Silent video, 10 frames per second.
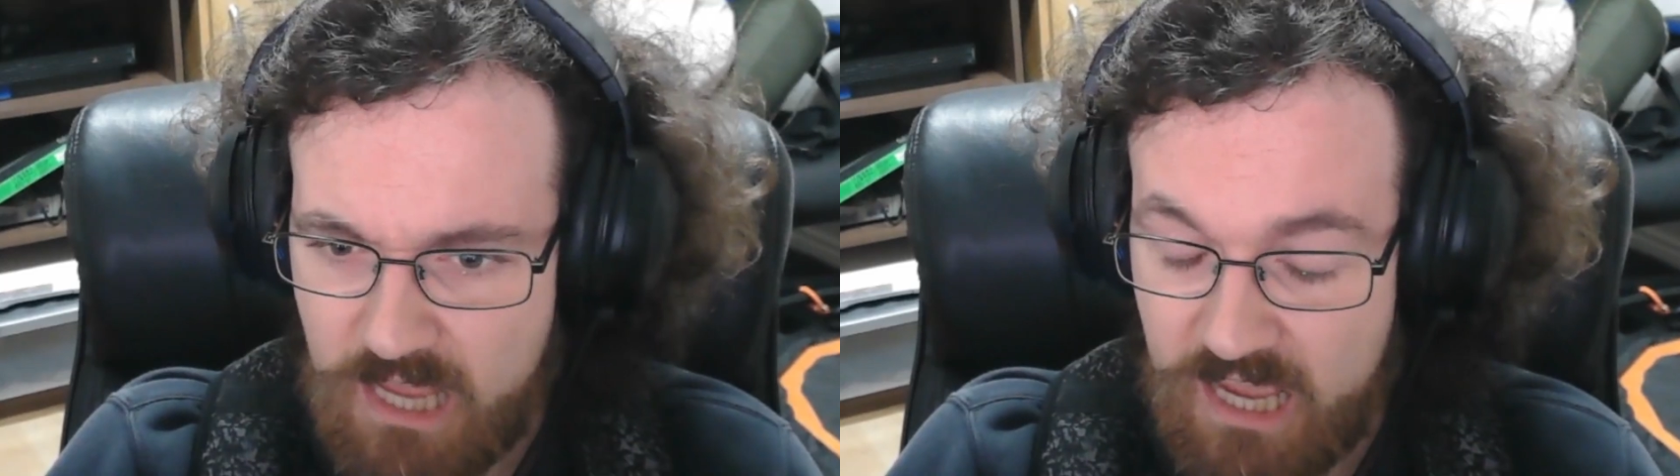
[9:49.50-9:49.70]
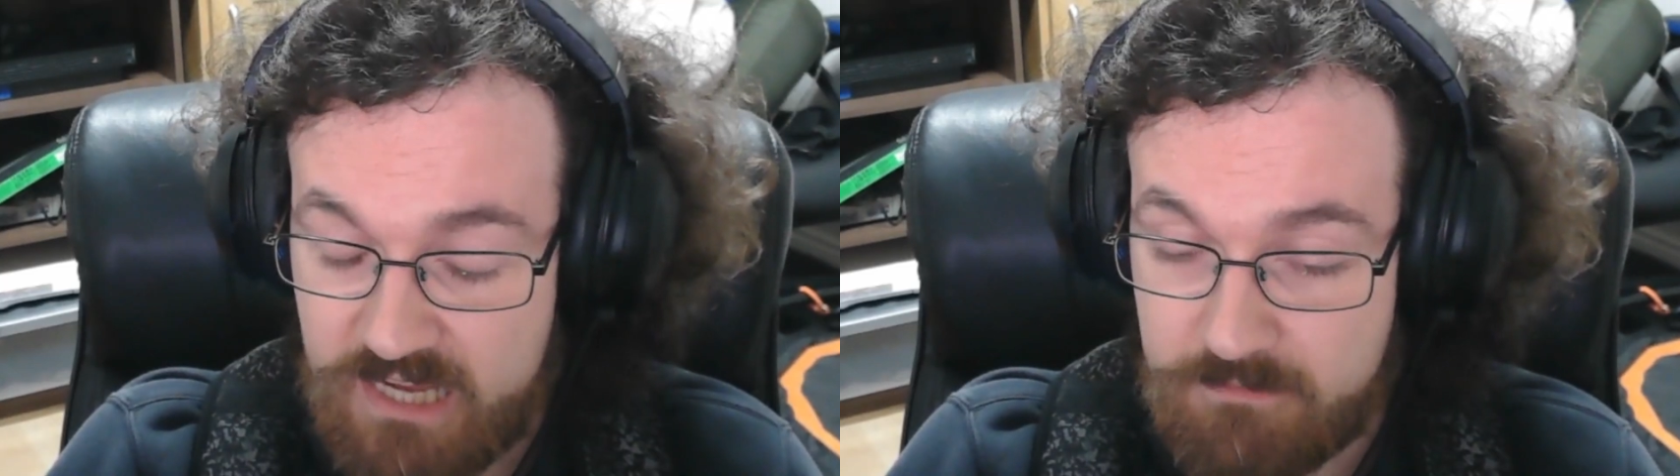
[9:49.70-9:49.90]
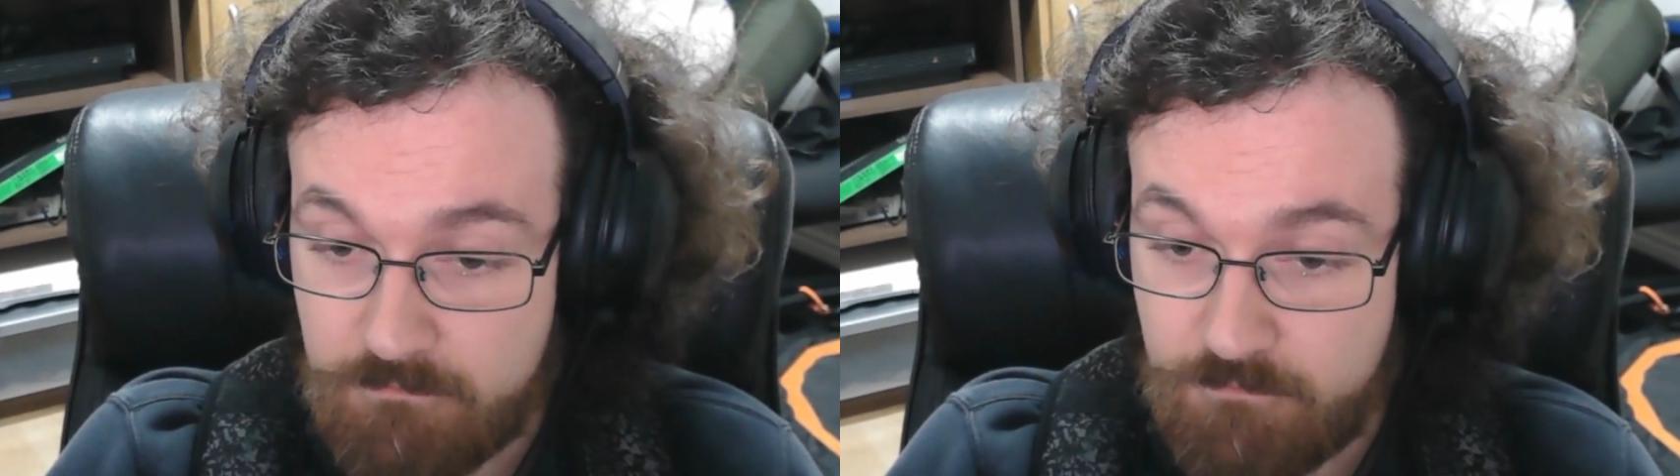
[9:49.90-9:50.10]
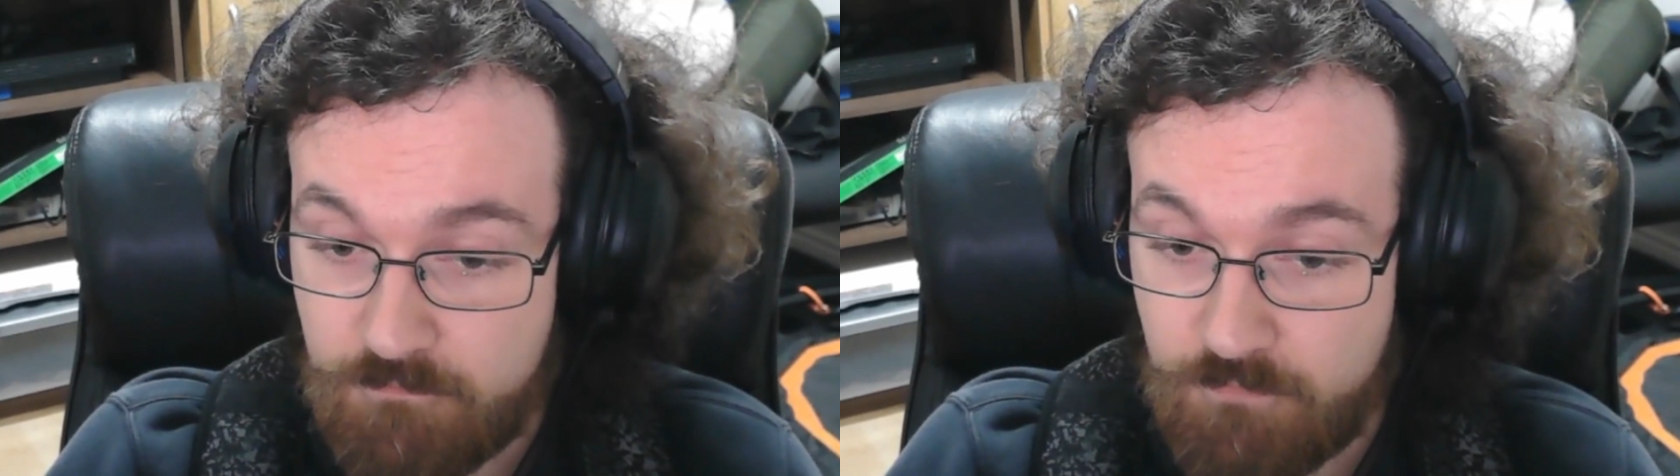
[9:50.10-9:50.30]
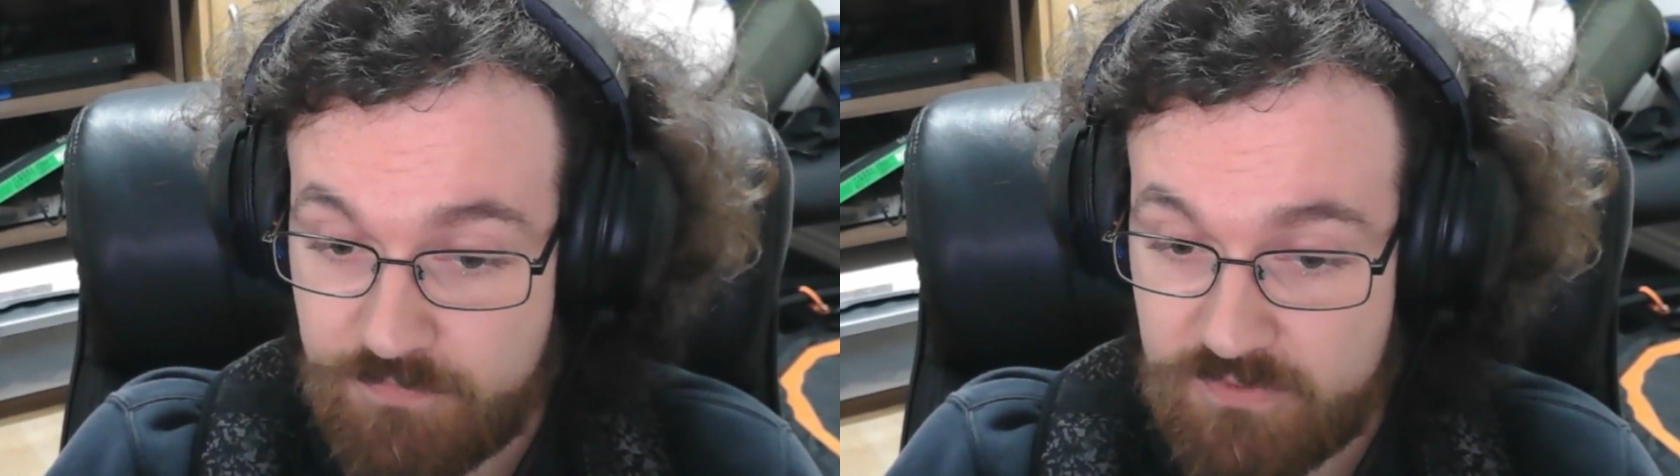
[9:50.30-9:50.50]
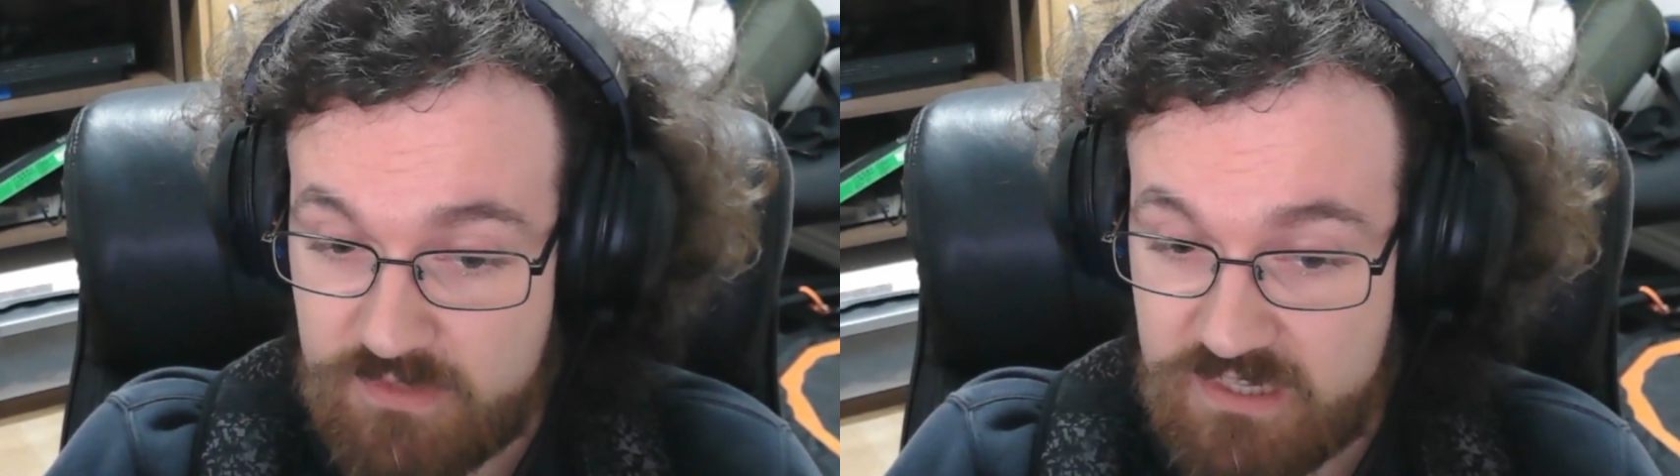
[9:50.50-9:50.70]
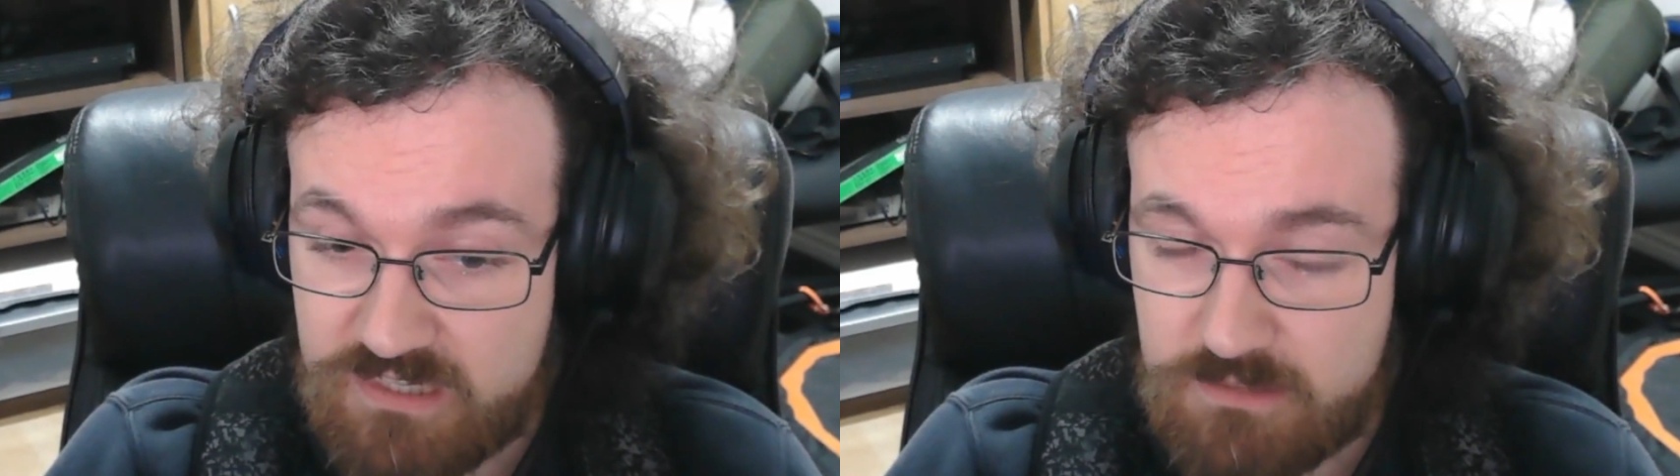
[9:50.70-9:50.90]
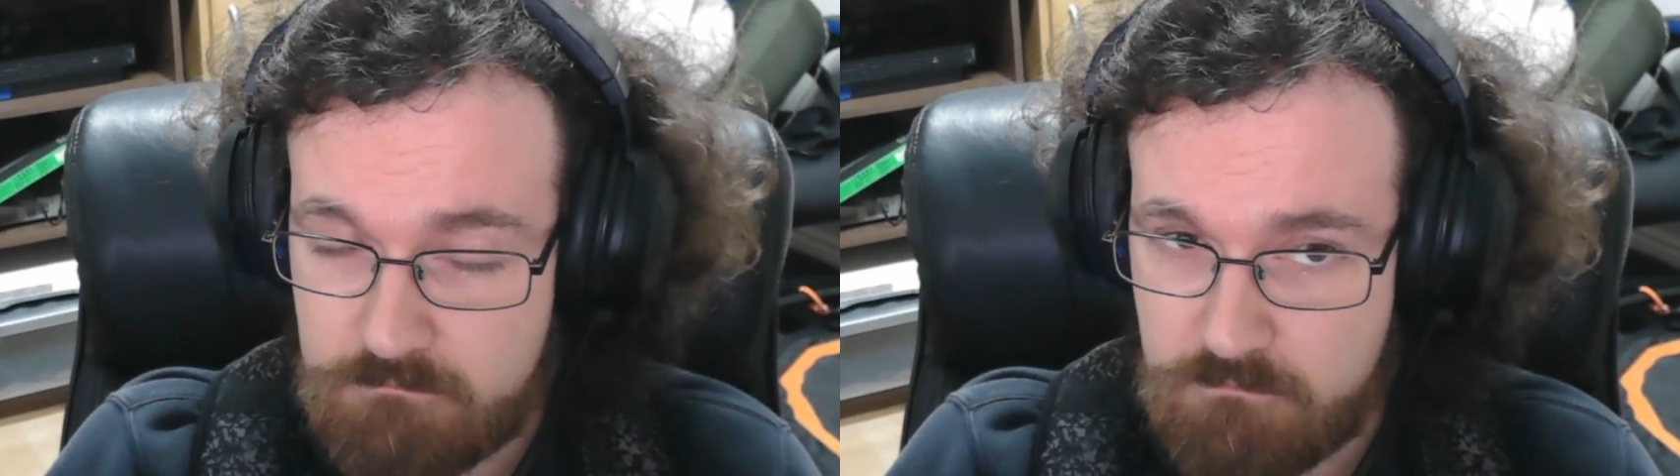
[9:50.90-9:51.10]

I didn't